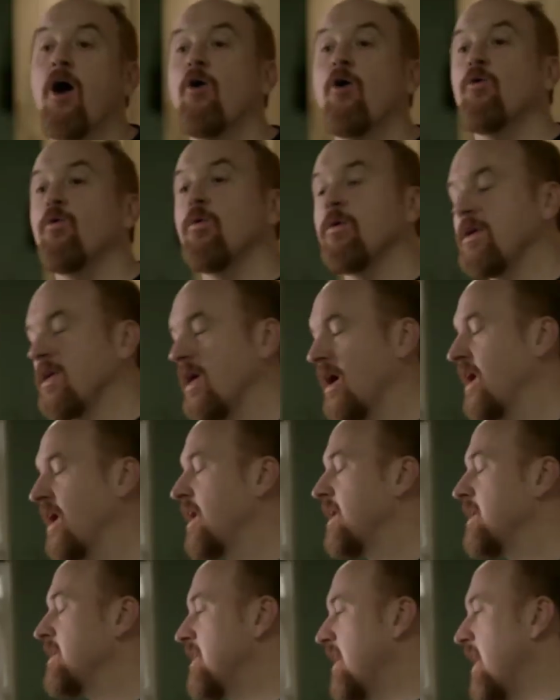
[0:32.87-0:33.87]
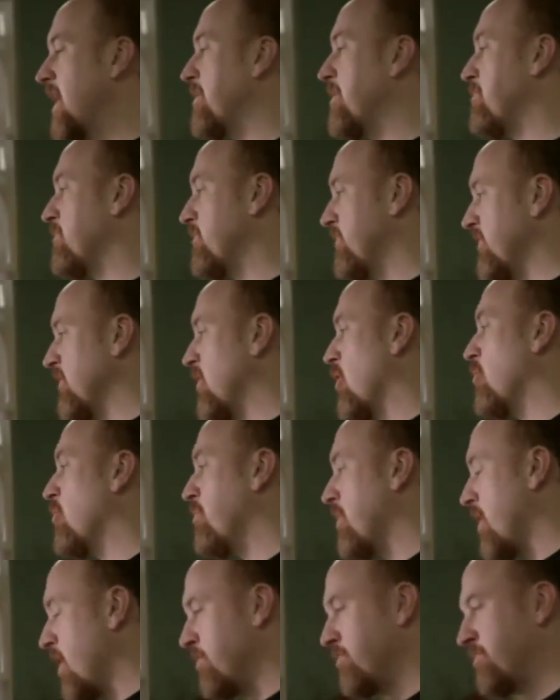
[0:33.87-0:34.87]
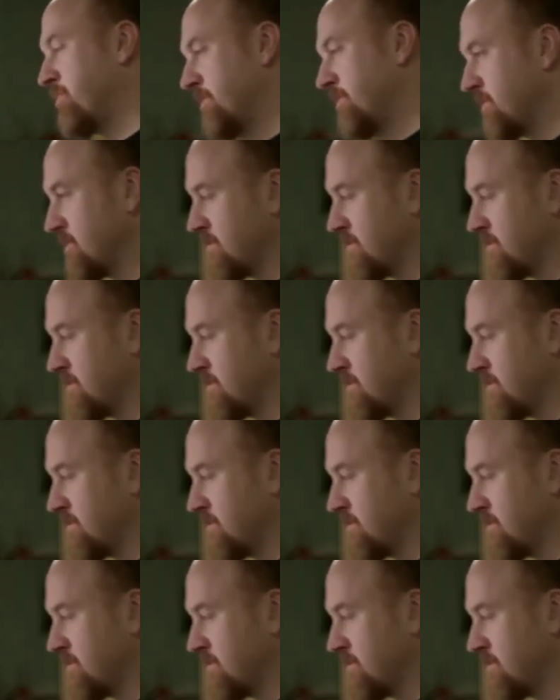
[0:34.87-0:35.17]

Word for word: Oh, yeah, no pulp.